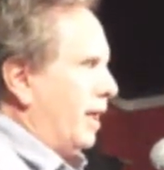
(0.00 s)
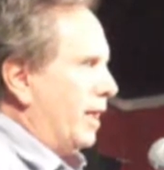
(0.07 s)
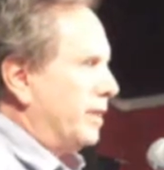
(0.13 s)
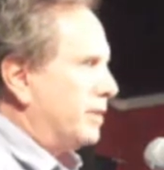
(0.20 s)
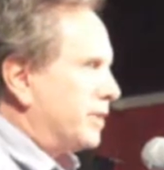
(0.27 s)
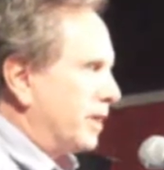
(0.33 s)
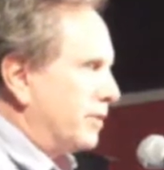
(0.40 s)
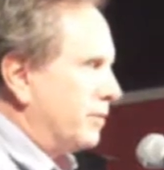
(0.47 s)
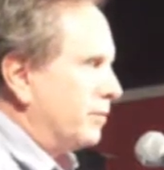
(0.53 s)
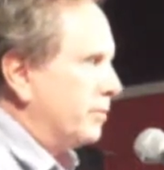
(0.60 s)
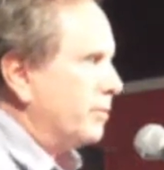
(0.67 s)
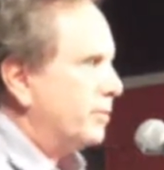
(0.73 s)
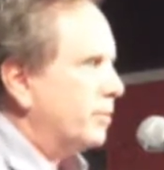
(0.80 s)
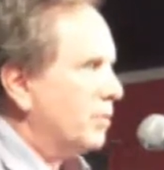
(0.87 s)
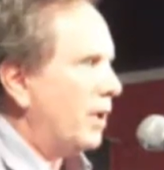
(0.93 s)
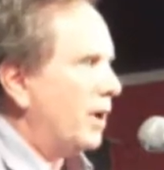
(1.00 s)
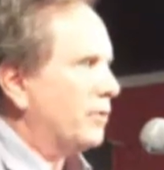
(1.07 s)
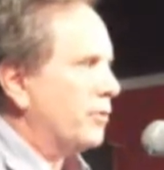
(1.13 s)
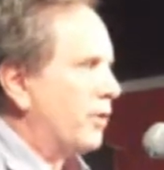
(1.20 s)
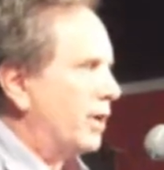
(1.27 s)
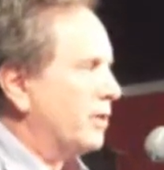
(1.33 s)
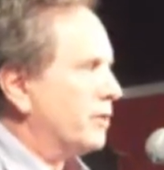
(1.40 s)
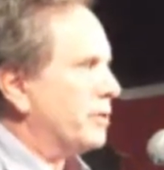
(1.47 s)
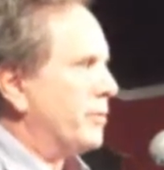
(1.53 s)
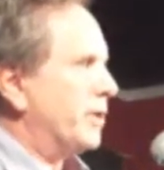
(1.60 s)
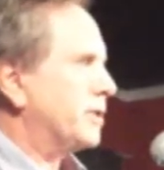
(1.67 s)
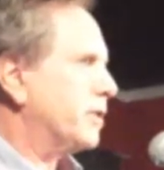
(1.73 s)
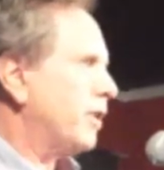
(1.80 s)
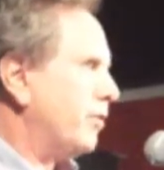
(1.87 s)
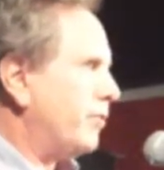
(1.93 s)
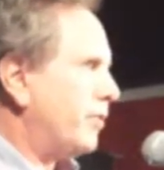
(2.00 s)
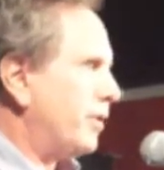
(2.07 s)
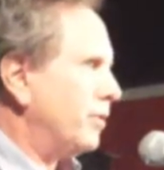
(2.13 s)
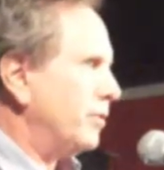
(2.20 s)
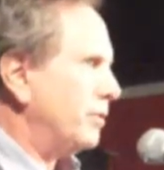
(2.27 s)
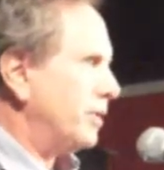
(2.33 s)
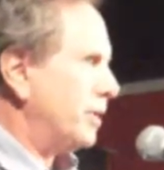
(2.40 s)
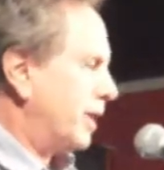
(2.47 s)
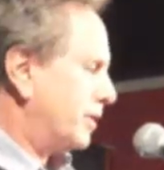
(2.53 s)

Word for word: I said, I tried, looked at my cell phone,